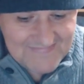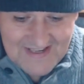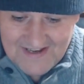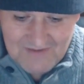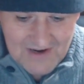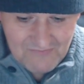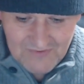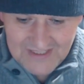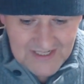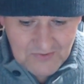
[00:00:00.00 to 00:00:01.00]

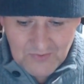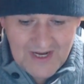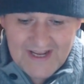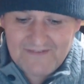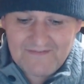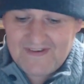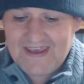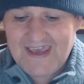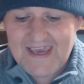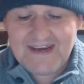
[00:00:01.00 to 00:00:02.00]
really don't have
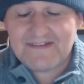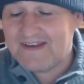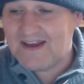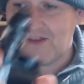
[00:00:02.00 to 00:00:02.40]
anything in